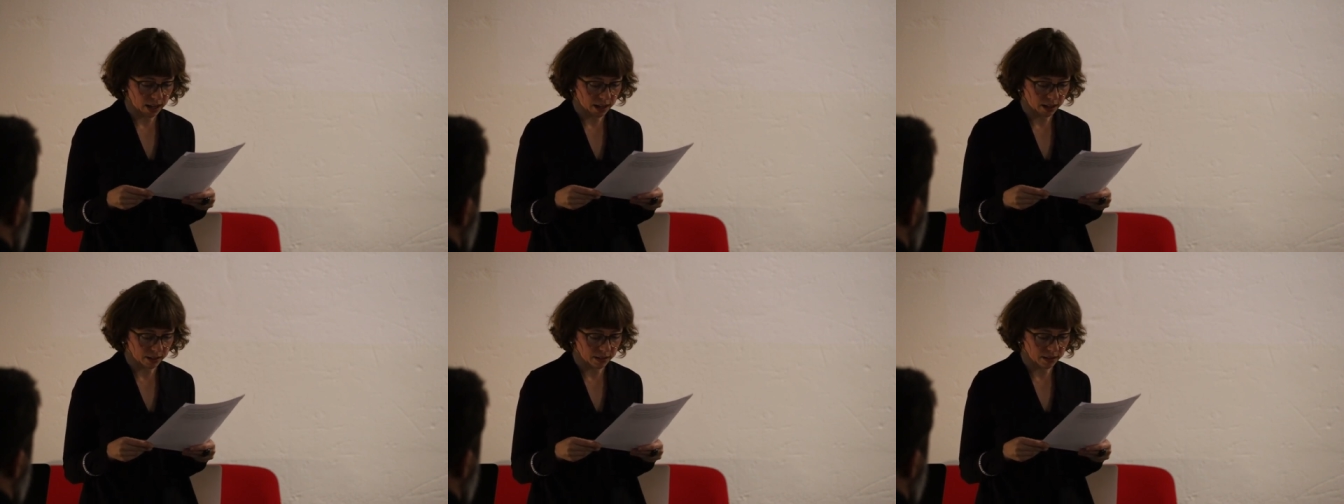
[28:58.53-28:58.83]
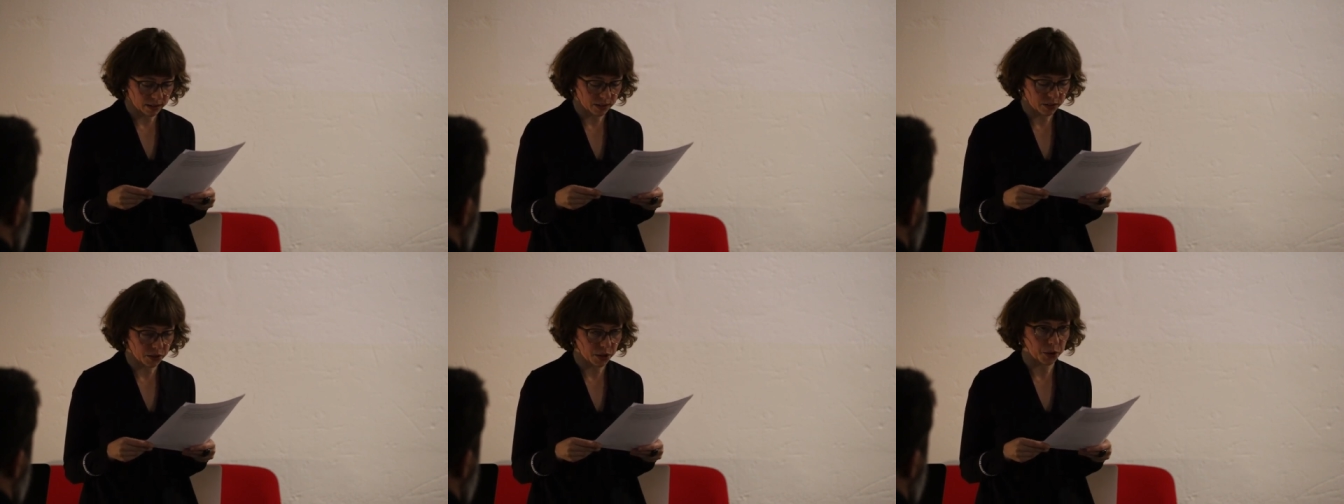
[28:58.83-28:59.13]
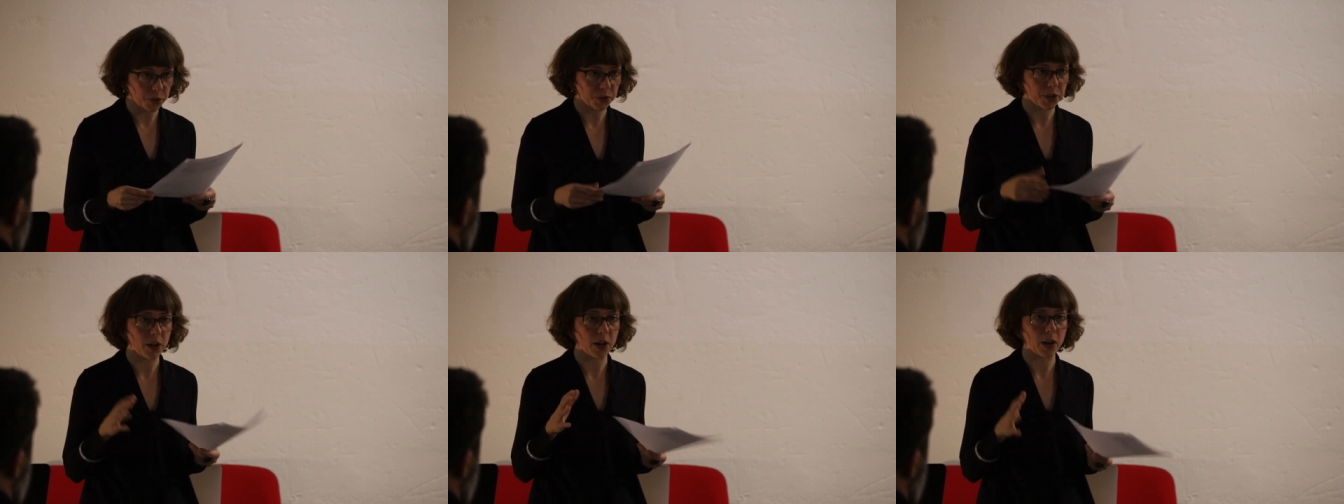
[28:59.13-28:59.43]
And
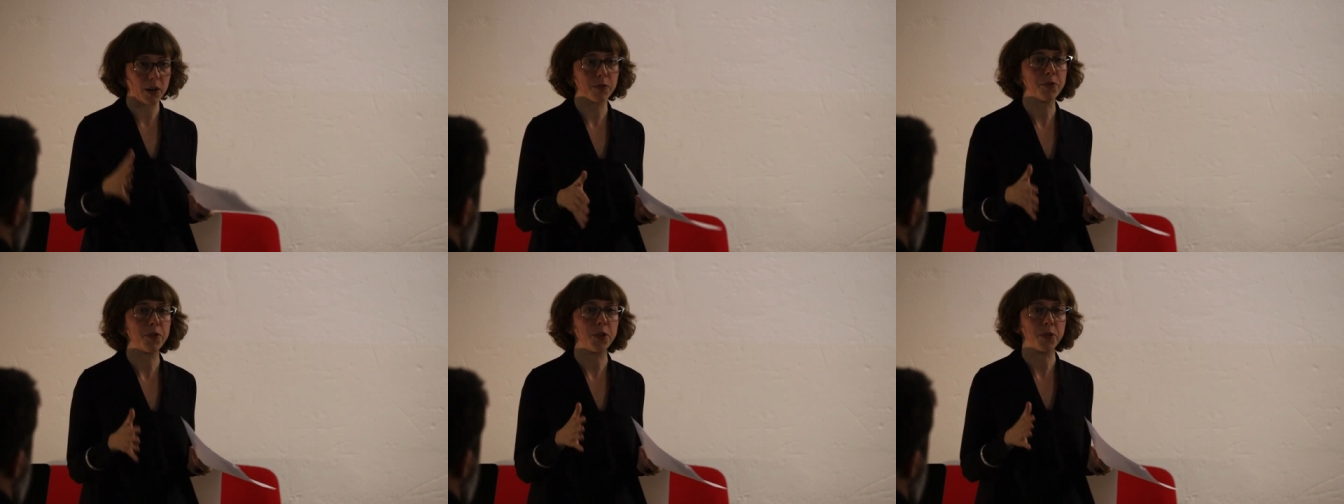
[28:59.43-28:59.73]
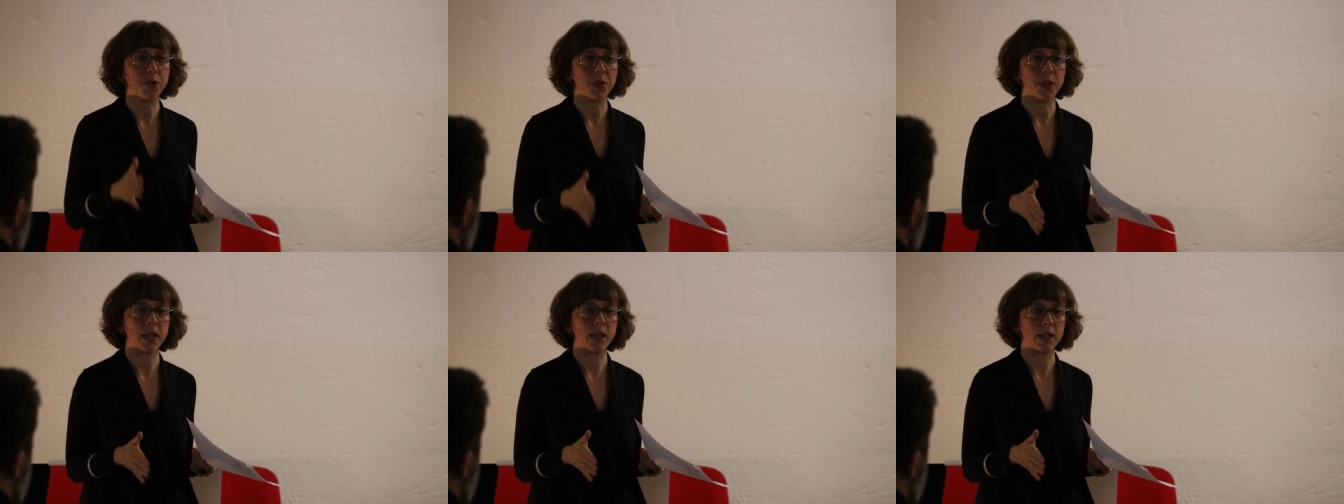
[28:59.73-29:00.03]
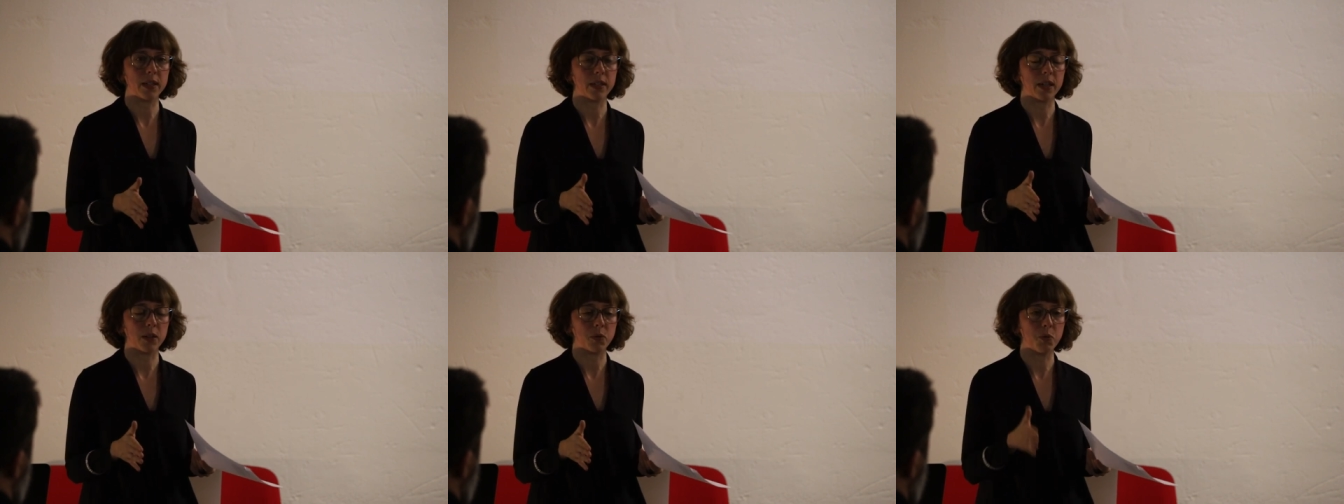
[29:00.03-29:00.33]
so there are a few
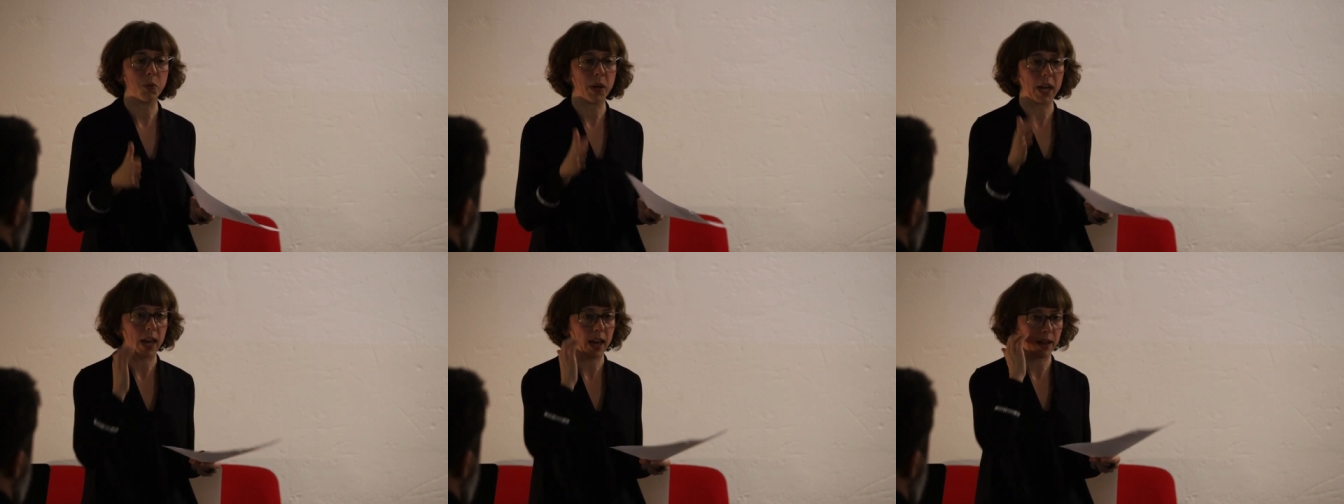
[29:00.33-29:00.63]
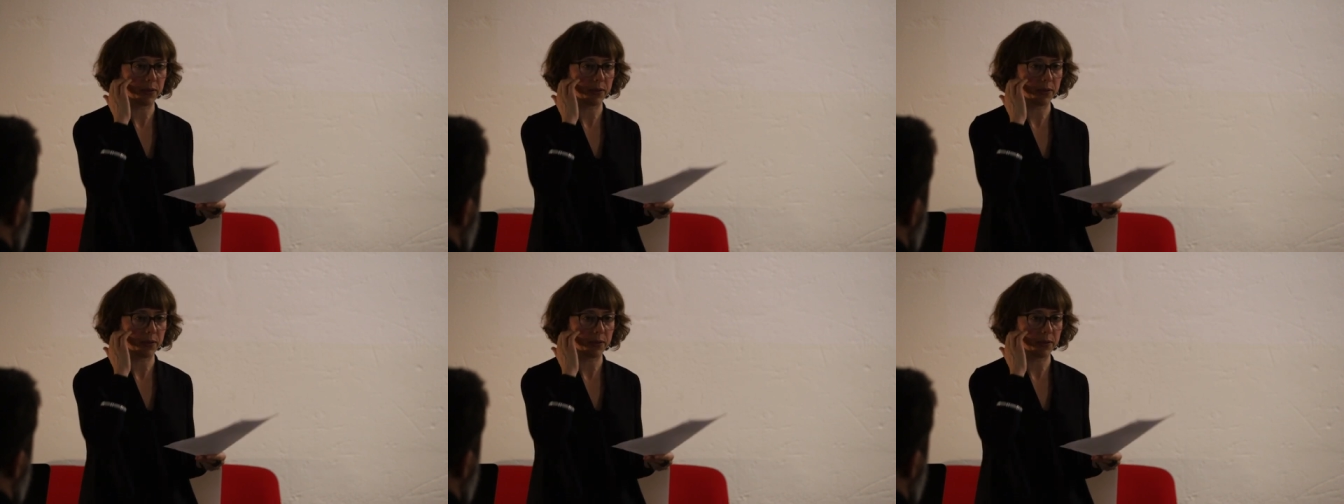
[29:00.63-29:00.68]
things that we